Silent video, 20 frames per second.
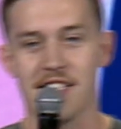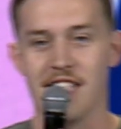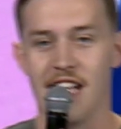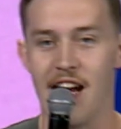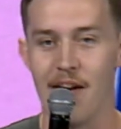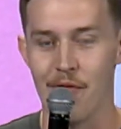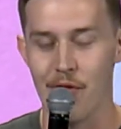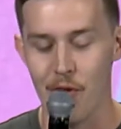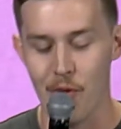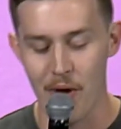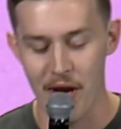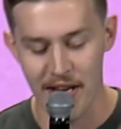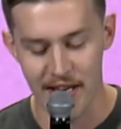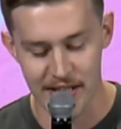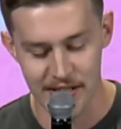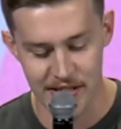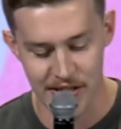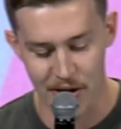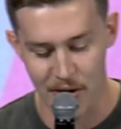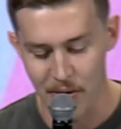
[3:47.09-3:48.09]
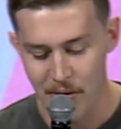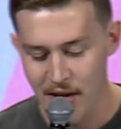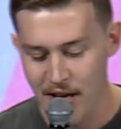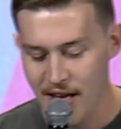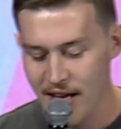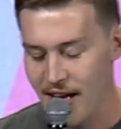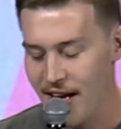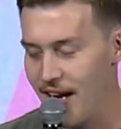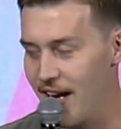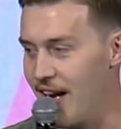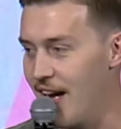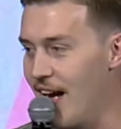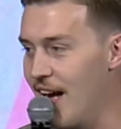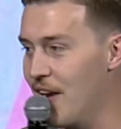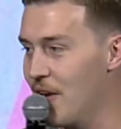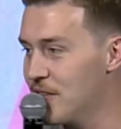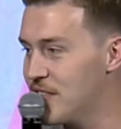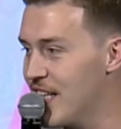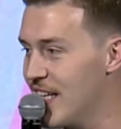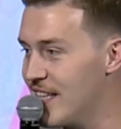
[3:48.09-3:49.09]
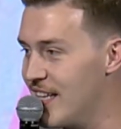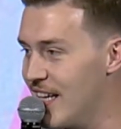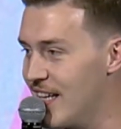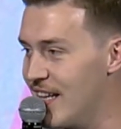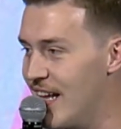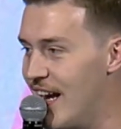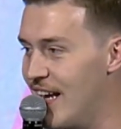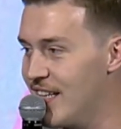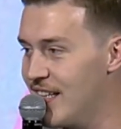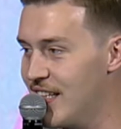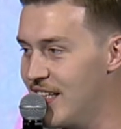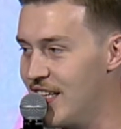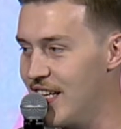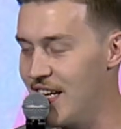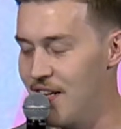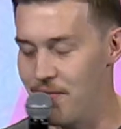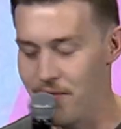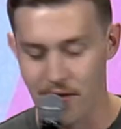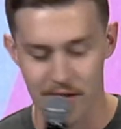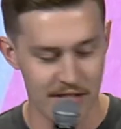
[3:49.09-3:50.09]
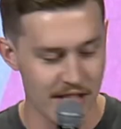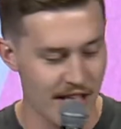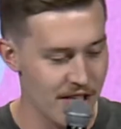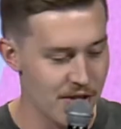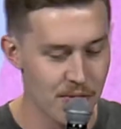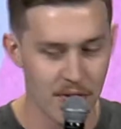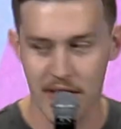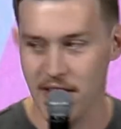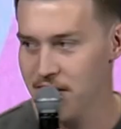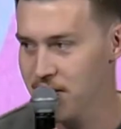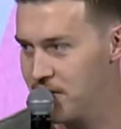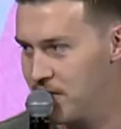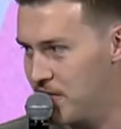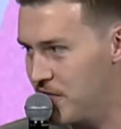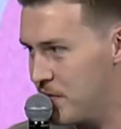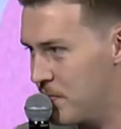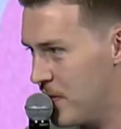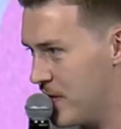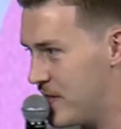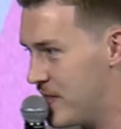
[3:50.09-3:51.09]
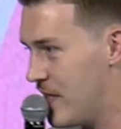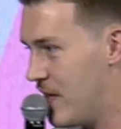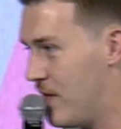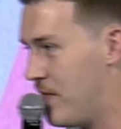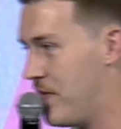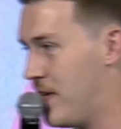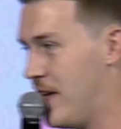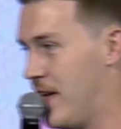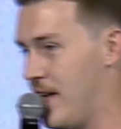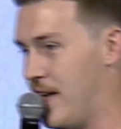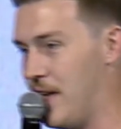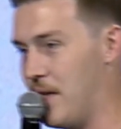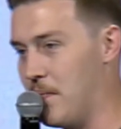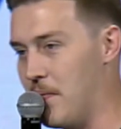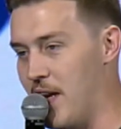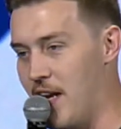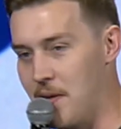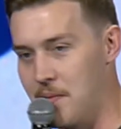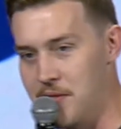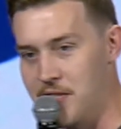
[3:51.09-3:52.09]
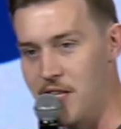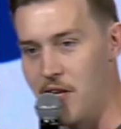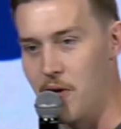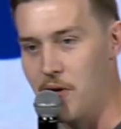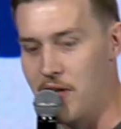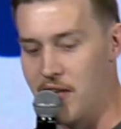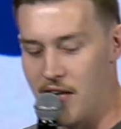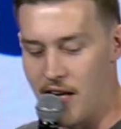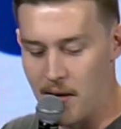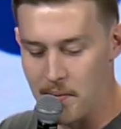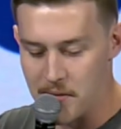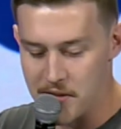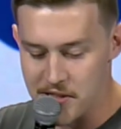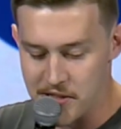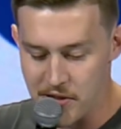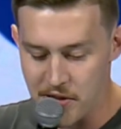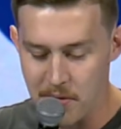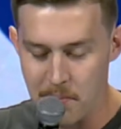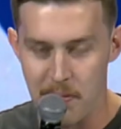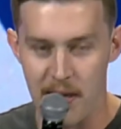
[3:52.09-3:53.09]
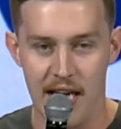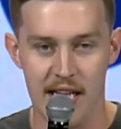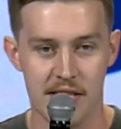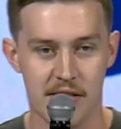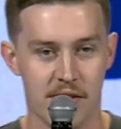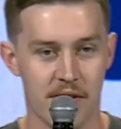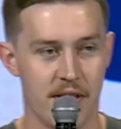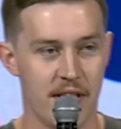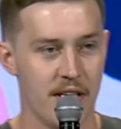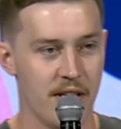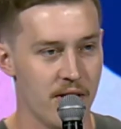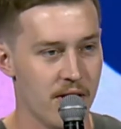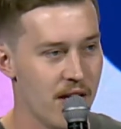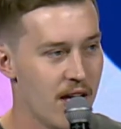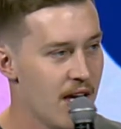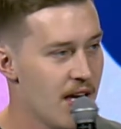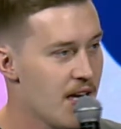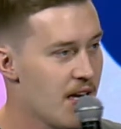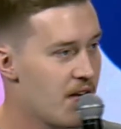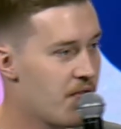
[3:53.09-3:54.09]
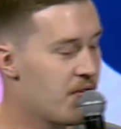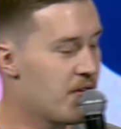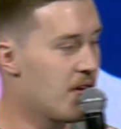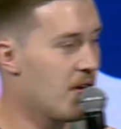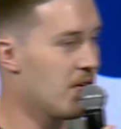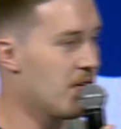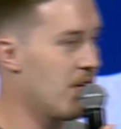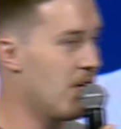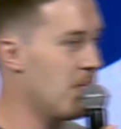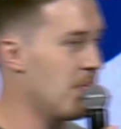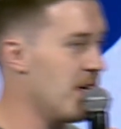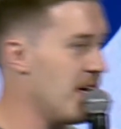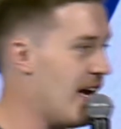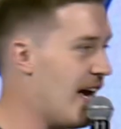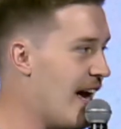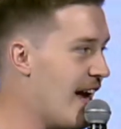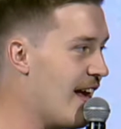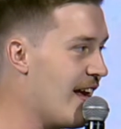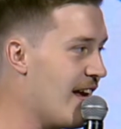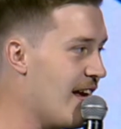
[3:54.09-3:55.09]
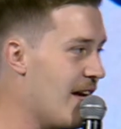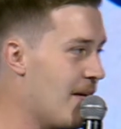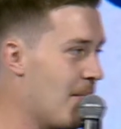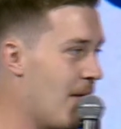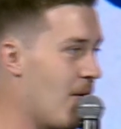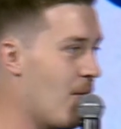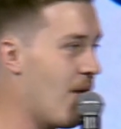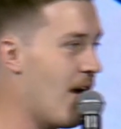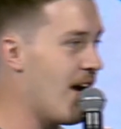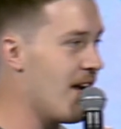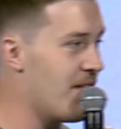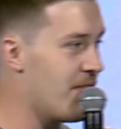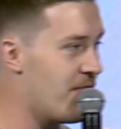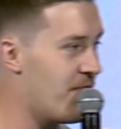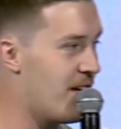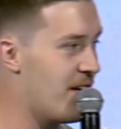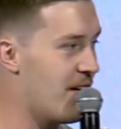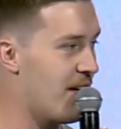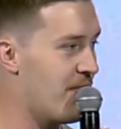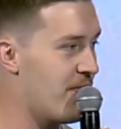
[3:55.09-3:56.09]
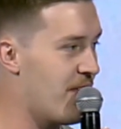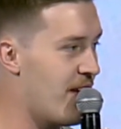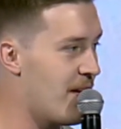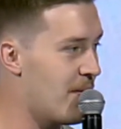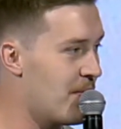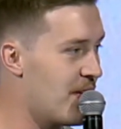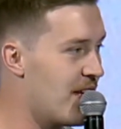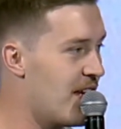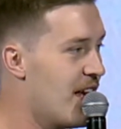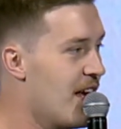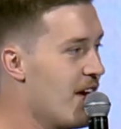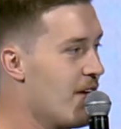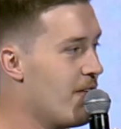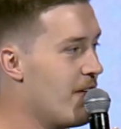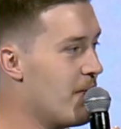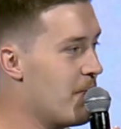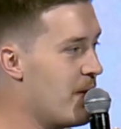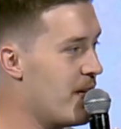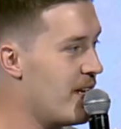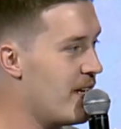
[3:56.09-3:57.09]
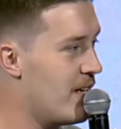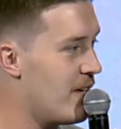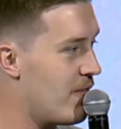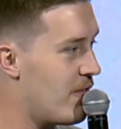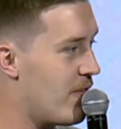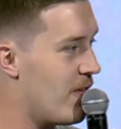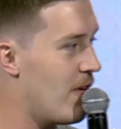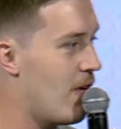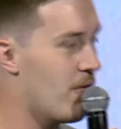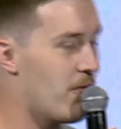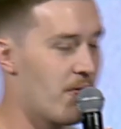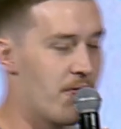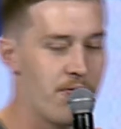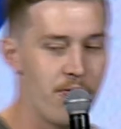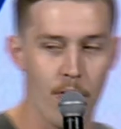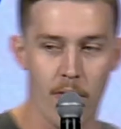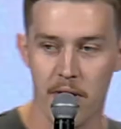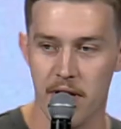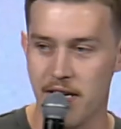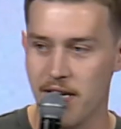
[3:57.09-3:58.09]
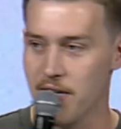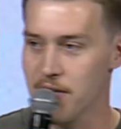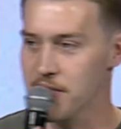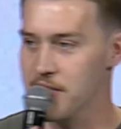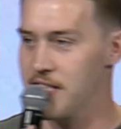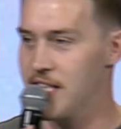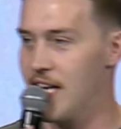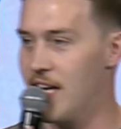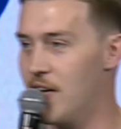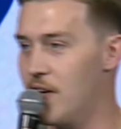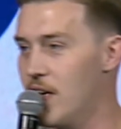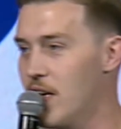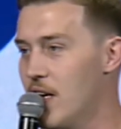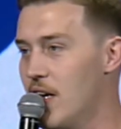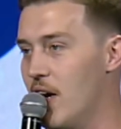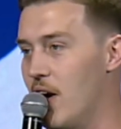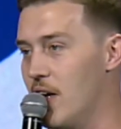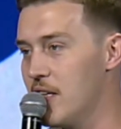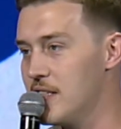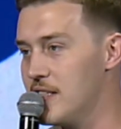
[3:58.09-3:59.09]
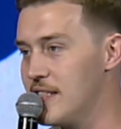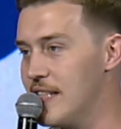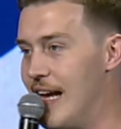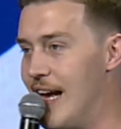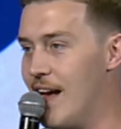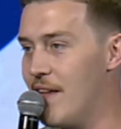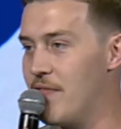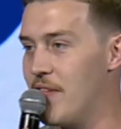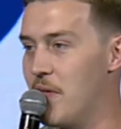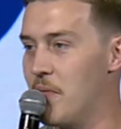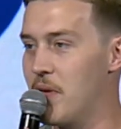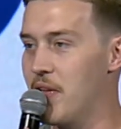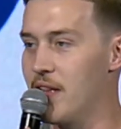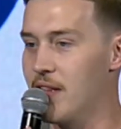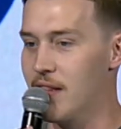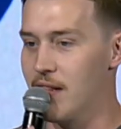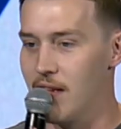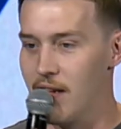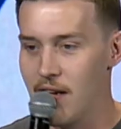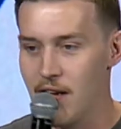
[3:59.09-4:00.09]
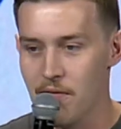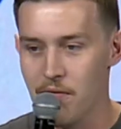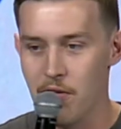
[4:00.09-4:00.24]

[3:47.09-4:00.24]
every week. And so uh, I don't take that lightly. And first, I just want to introduce myself. Uh, my name is Logan. I'm the student pastor here. If you don't know me, I, my wife, and my family, we've been here for over four years now on staff, and we love